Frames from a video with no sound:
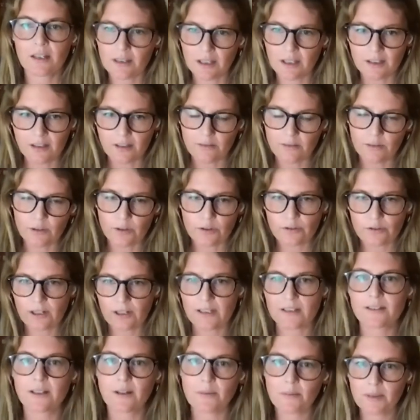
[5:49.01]
I think if you
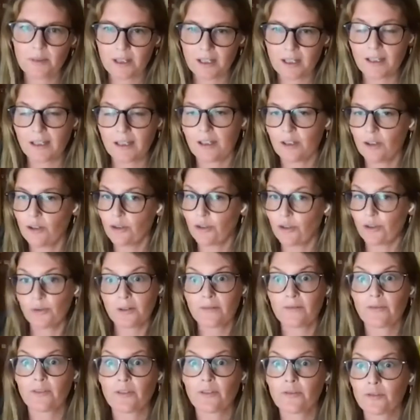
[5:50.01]
try something and you do
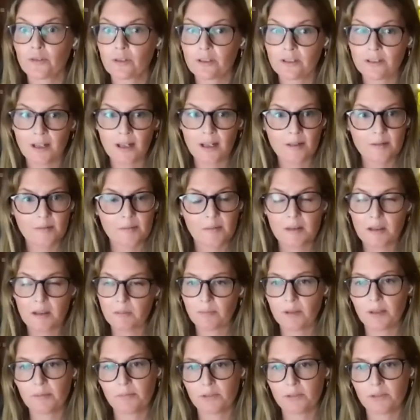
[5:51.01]
it for 4 times, but
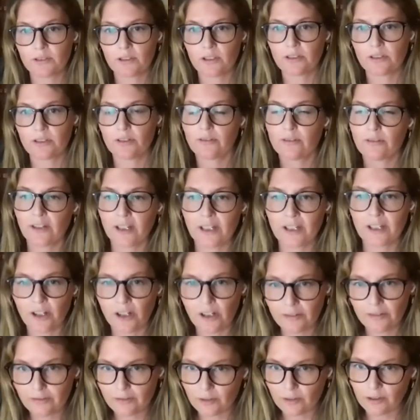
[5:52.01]
then people start to fade
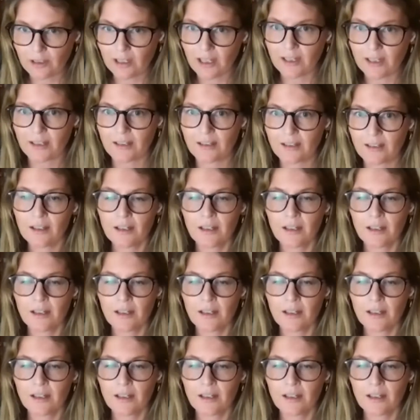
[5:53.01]
off, or like